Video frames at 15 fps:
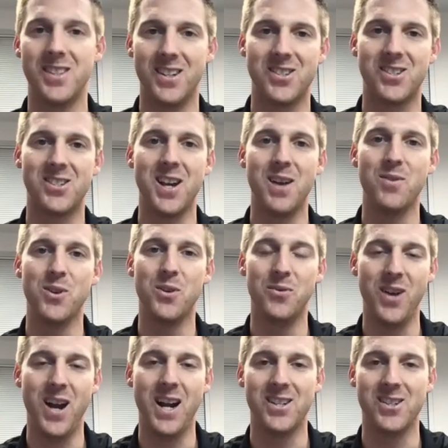there's several
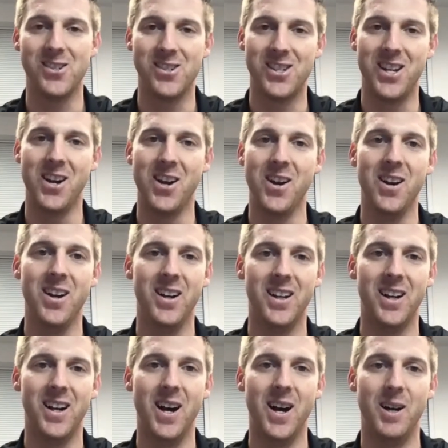factors here.
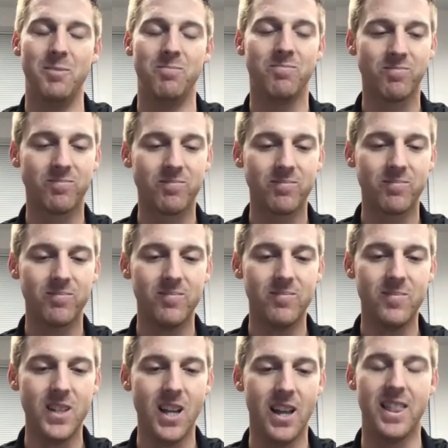Um,
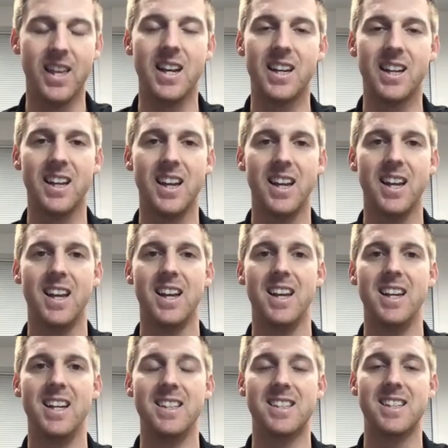I think
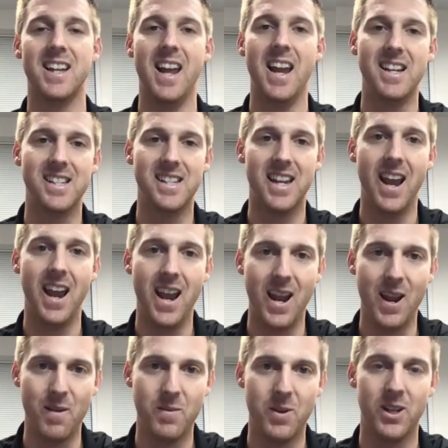in today's
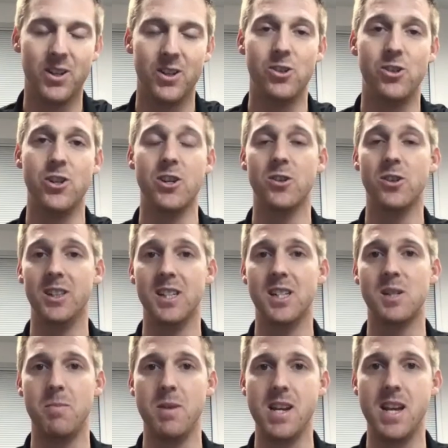game, generally
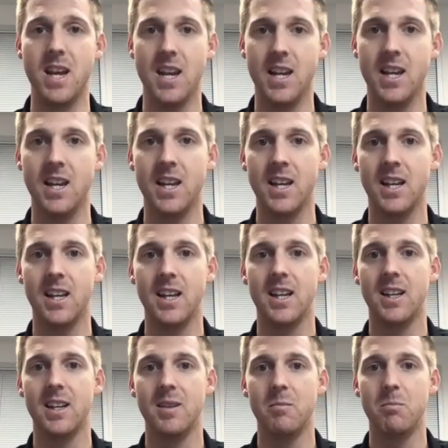speaking,
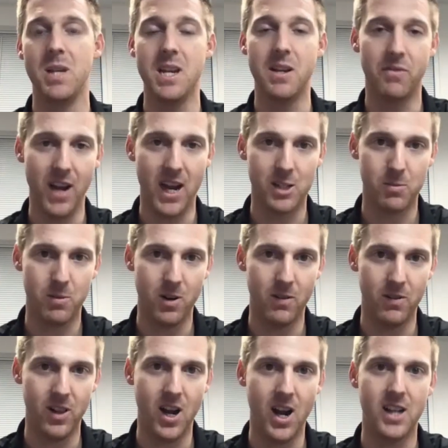peak fastball
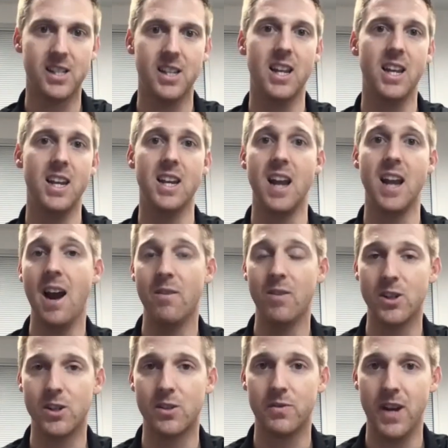velocity and
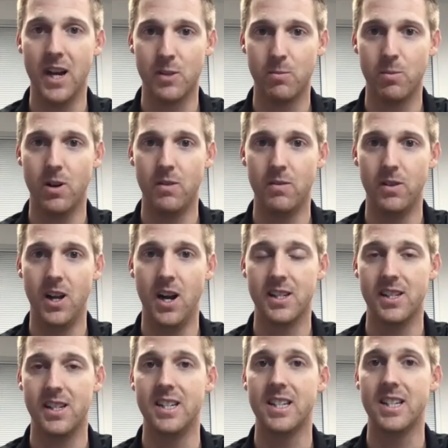average fastball velocity is